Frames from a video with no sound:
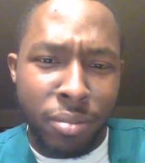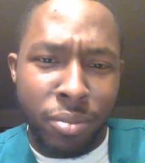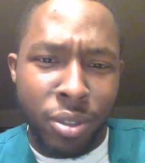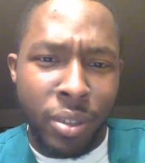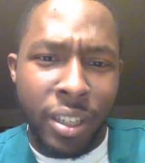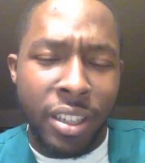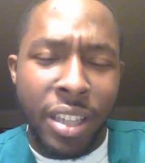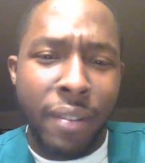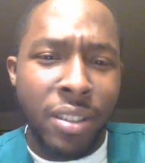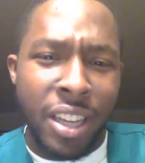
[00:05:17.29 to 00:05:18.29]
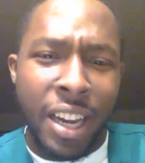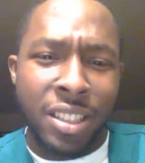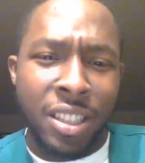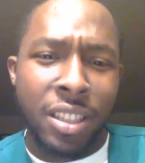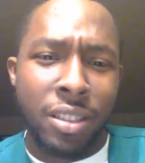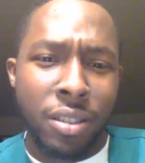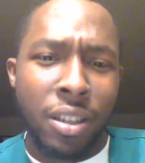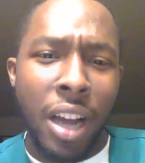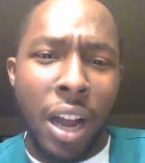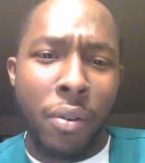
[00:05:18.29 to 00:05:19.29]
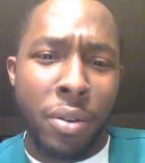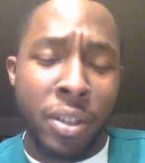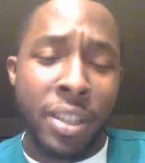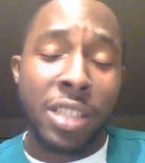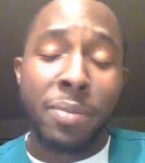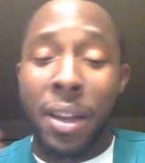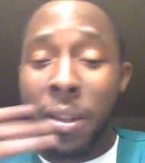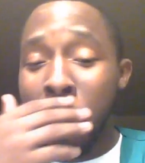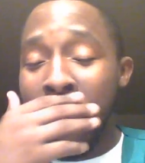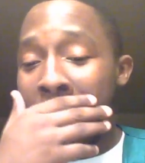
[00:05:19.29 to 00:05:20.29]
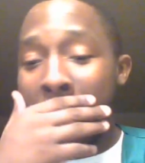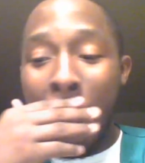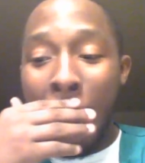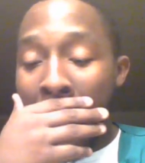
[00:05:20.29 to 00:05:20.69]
between 11 to 18 an hour you can expect to make.